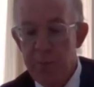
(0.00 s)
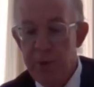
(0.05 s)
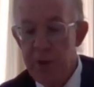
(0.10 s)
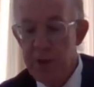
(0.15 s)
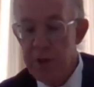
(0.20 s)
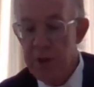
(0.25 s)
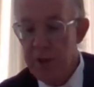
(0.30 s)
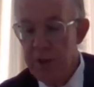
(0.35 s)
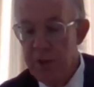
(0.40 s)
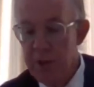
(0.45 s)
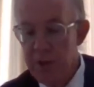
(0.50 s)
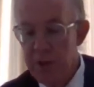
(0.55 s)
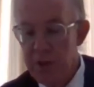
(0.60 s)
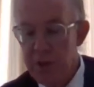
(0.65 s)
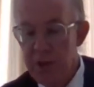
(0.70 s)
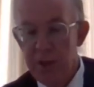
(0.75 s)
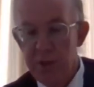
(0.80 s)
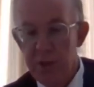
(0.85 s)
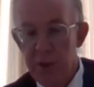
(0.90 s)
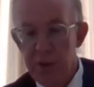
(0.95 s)
precedents,
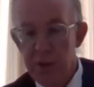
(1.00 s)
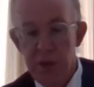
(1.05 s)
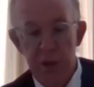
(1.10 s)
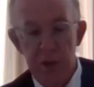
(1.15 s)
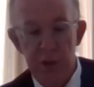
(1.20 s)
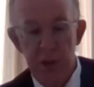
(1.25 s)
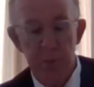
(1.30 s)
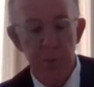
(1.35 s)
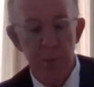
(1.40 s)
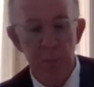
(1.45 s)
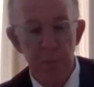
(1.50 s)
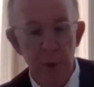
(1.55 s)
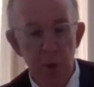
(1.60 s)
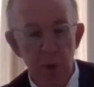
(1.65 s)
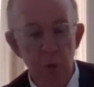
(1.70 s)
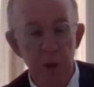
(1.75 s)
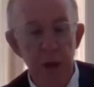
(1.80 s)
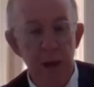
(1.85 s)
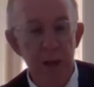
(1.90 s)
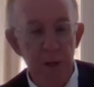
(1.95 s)
etc., etc. But my
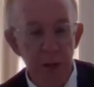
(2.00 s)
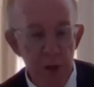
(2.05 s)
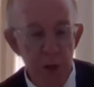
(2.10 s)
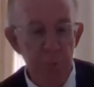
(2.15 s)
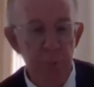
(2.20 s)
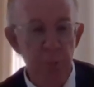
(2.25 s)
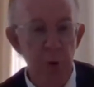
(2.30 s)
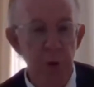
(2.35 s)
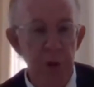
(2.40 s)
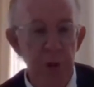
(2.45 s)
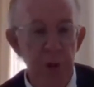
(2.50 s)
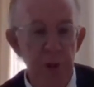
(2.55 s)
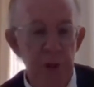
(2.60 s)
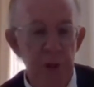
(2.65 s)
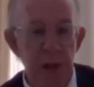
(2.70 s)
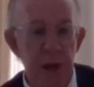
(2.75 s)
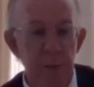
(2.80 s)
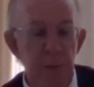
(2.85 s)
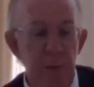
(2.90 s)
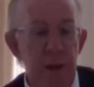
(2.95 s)
lord, at this point in
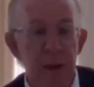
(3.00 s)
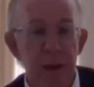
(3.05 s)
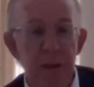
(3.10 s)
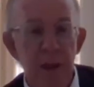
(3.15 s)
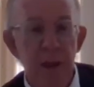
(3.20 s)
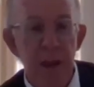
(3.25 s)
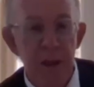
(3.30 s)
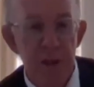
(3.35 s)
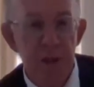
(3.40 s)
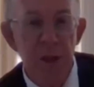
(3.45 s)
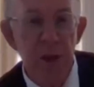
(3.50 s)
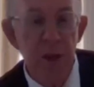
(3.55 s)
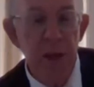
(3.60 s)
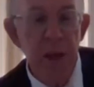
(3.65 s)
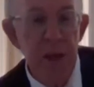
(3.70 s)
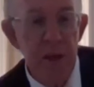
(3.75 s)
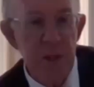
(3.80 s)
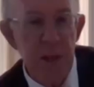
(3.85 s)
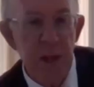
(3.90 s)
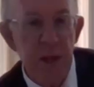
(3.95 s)
time, there still
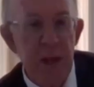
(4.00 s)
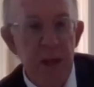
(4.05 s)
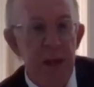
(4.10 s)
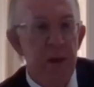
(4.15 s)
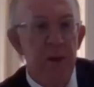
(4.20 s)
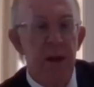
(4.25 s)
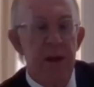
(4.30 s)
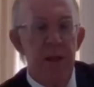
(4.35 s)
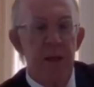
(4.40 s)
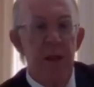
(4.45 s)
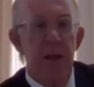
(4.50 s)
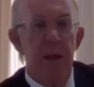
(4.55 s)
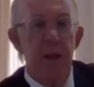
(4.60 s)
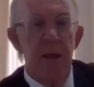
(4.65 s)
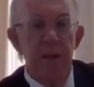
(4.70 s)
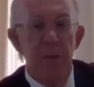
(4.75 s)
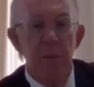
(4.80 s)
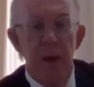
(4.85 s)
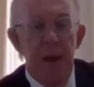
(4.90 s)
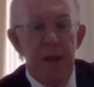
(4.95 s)
is a clear right.
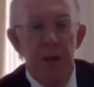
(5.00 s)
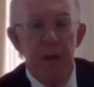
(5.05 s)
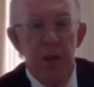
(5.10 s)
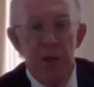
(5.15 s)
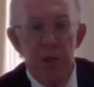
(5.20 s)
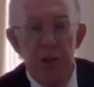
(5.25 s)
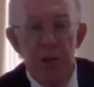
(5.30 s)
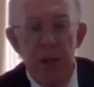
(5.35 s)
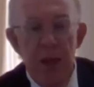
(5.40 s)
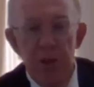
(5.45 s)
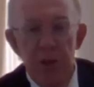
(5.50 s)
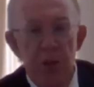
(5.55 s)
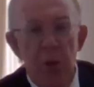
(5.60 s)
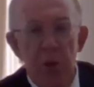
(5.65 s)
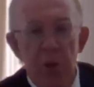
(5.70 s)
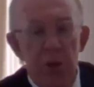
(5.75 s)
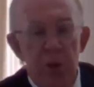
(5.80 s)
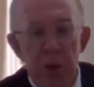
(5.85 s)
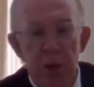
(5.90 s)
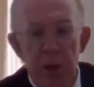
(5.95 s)
The matter has
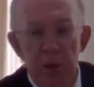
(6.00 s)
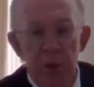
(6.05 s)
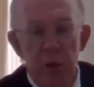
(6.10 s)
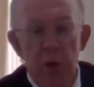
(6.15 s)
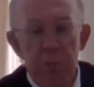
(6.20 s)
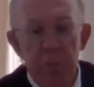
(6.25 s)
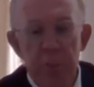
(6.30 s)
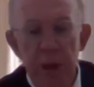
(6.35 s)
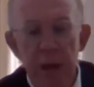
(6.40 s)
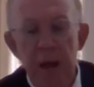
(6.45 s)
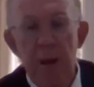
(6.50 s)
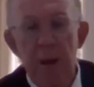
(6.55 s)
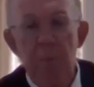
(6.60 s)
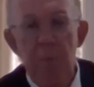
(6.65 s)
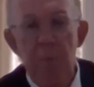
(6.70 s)
not become,